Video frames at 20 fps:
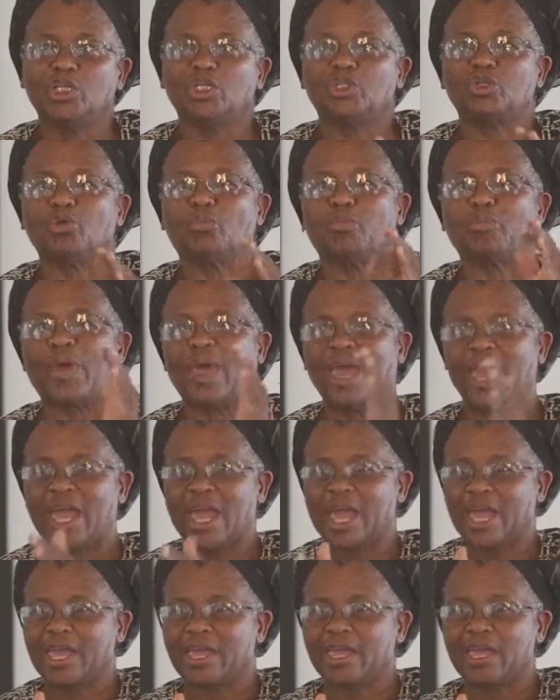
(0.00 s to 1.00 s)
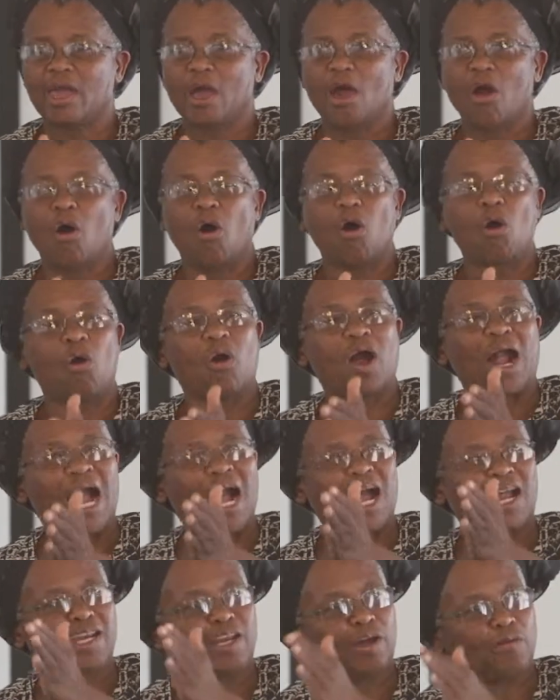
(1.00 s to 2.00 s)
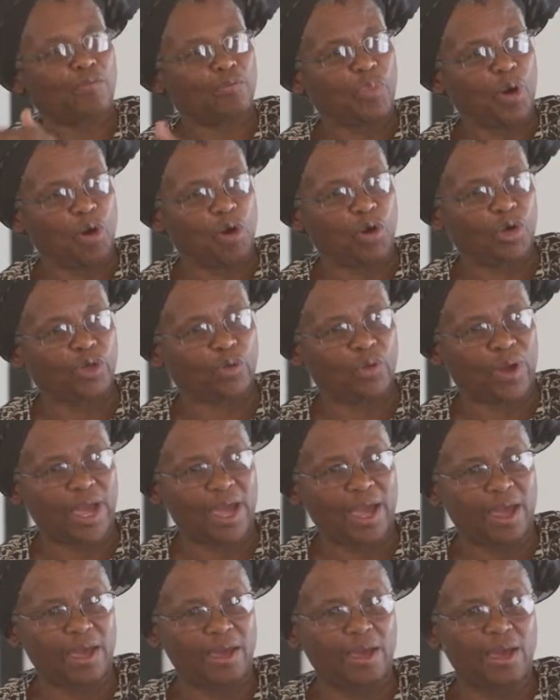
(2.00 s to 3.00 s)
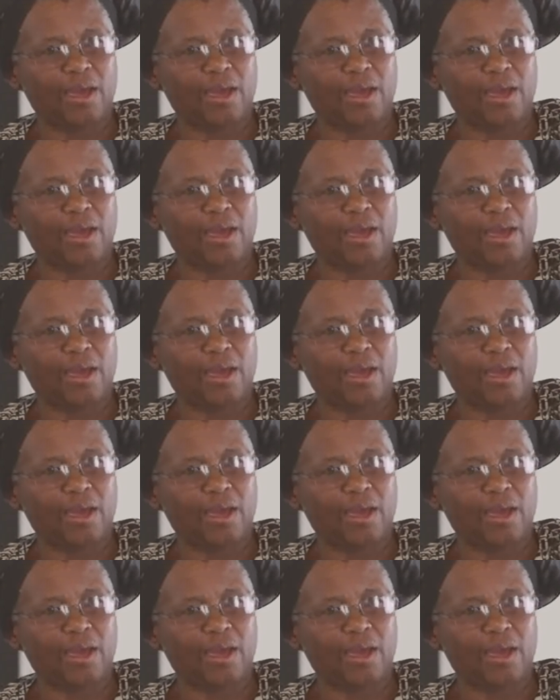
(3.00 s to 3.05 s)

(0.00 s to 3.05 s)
to pay Ukanda Mpondwe,